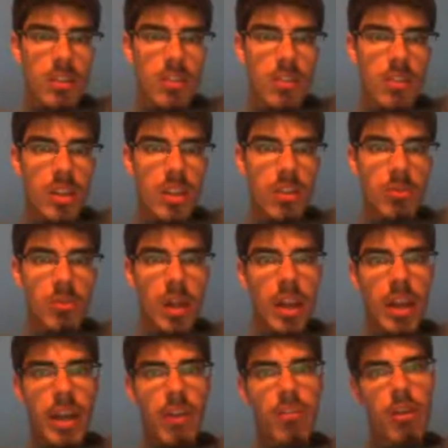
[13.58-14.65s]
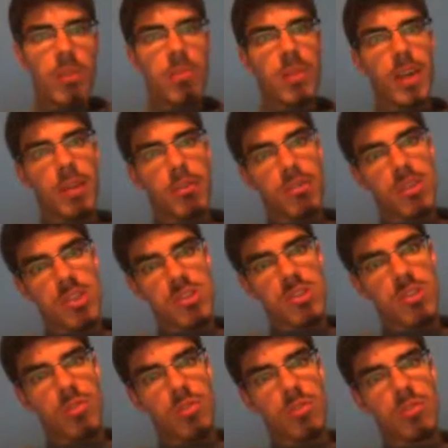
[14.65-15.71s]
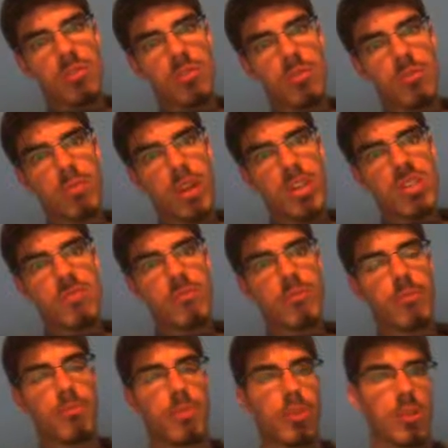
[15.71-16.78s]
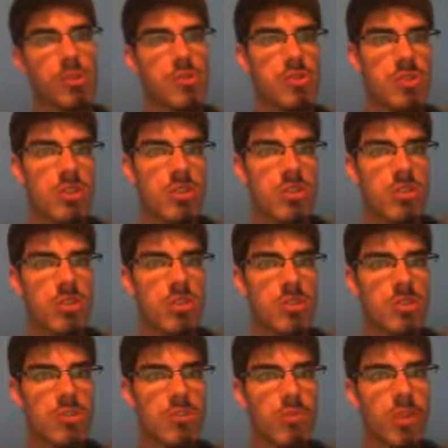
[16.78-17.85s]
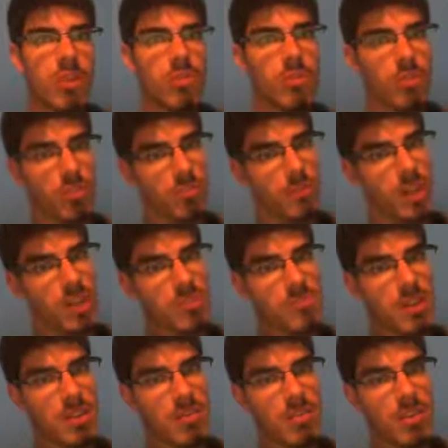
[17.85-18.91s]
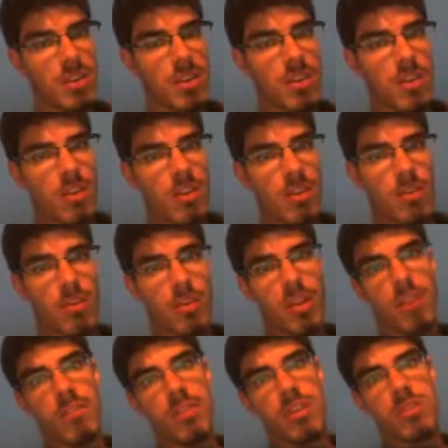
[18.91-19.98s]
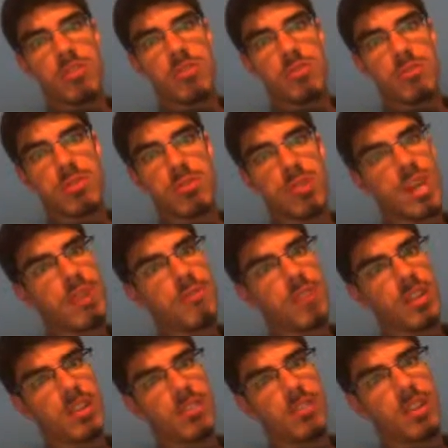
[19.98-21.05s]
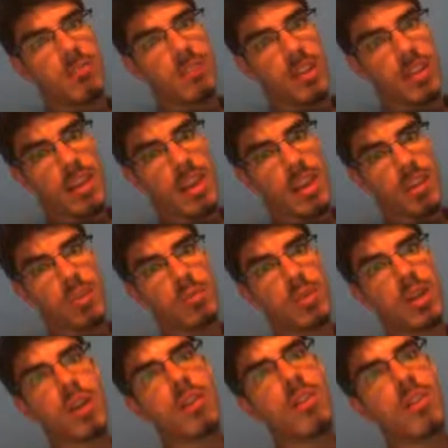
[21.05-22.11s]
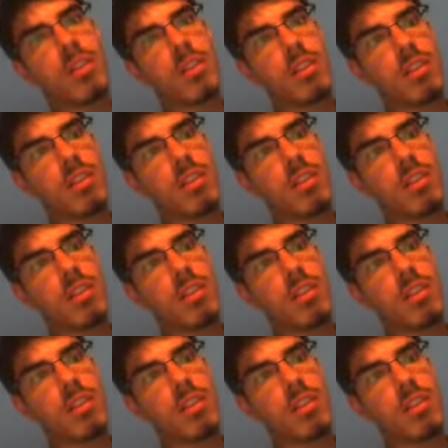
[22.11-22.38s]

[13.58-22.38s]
Cities right now are plagued with issues ranging from pollution to resource management. There are even issues with traffic and stuff like that as well.